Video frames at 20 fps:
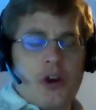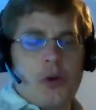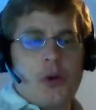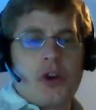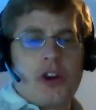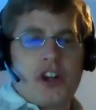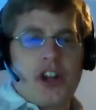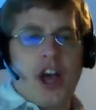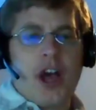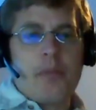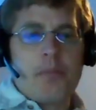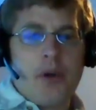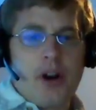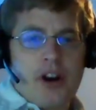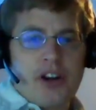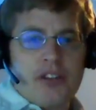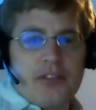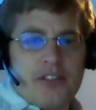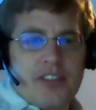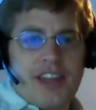who are not
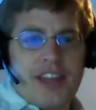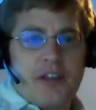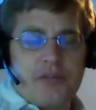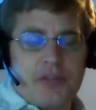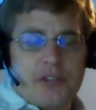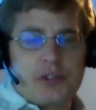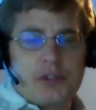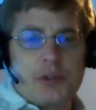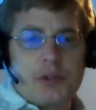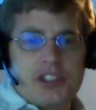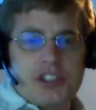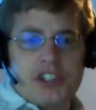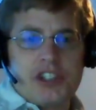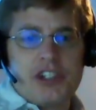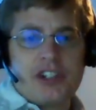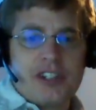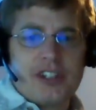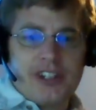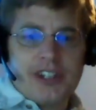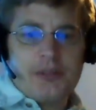part of the Alfresco
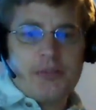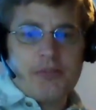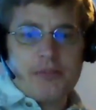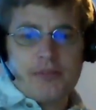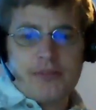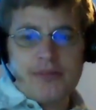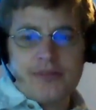engineering team?